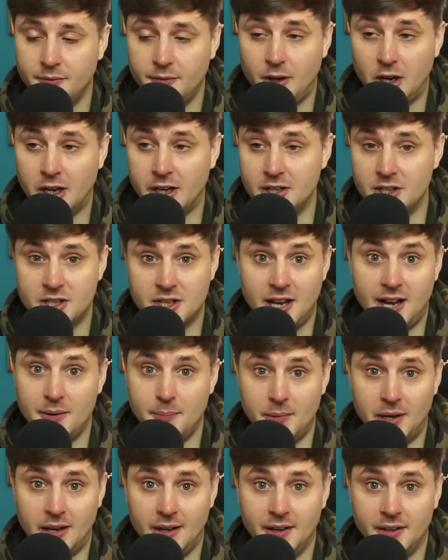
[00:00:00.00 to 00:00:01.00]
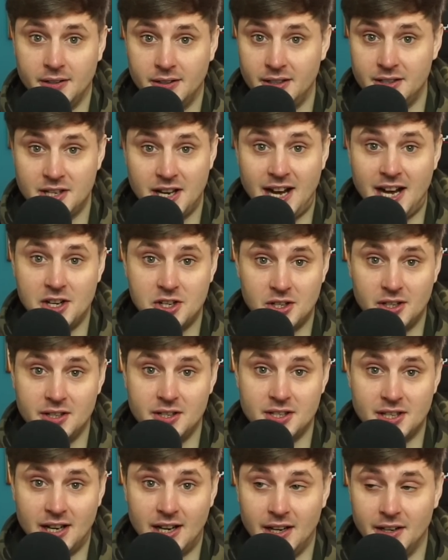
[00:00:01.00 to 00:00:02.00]
fucking sad, man. It's
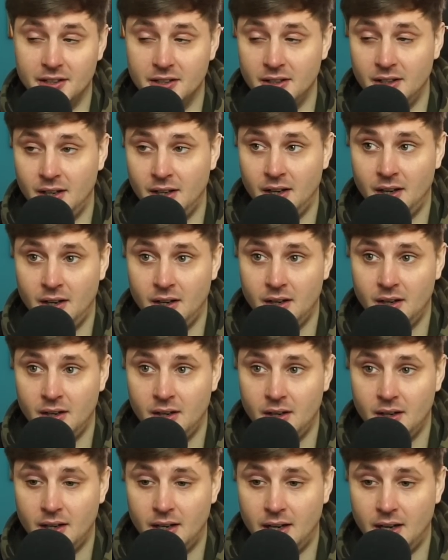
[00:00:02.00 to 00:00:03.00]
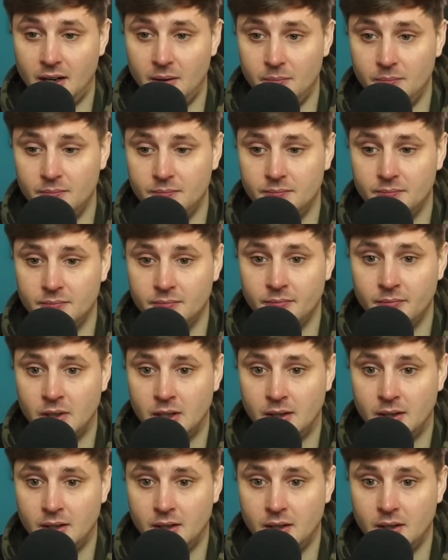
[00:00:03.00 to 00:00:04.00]
actually sad. Um,
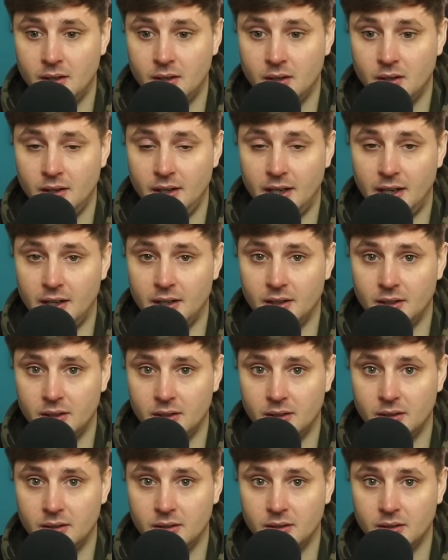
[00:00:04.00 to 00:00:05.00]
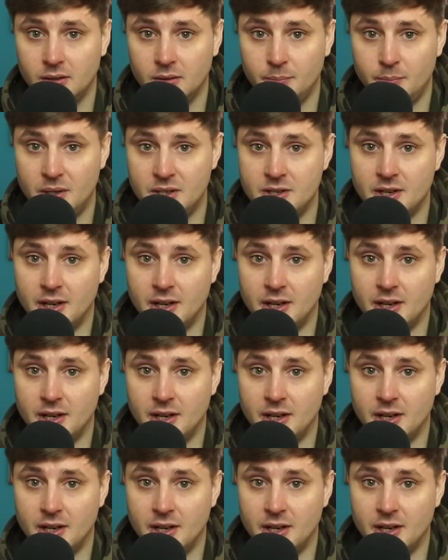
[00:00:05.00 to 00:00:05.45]
yeah. Peace